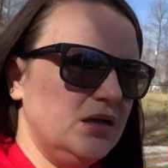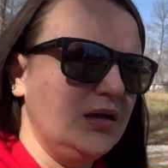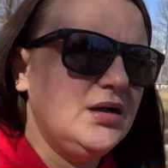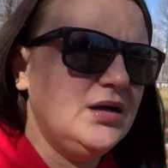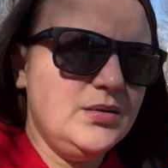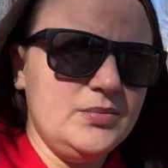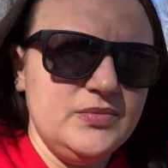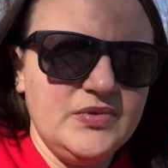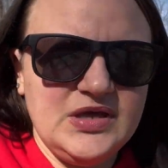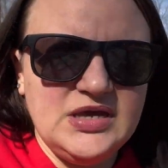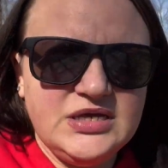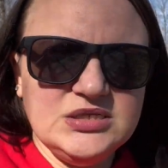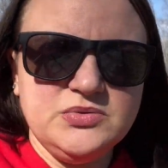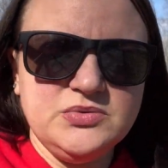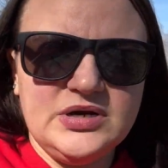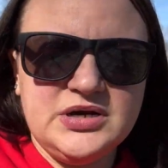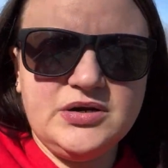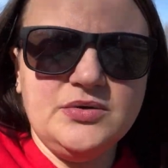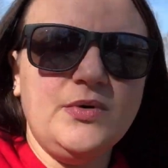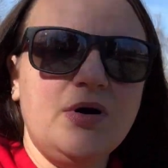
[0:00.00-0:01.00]
the kids
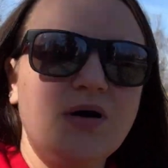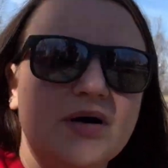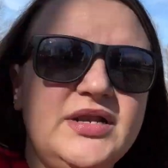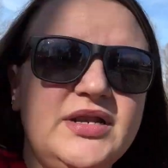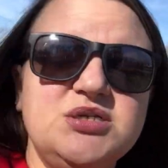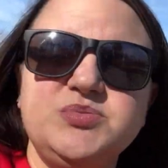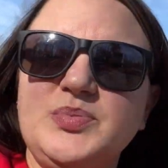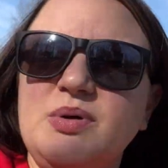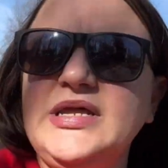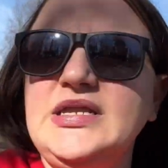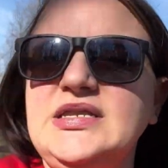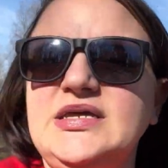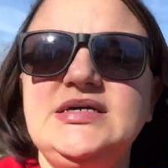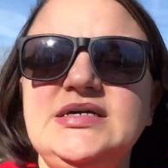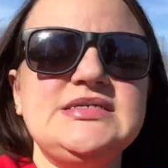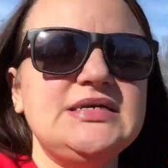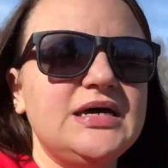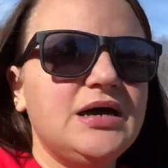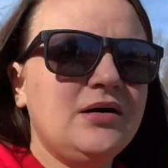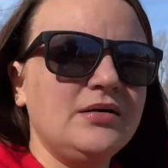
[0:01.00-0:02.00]
wanted to walk, and it's pretty
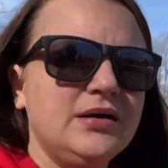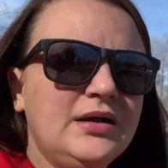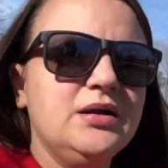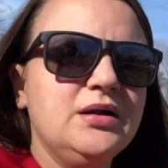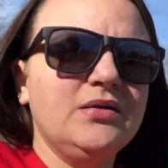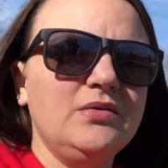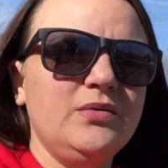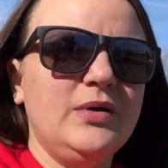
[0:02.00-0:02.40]
decent out here.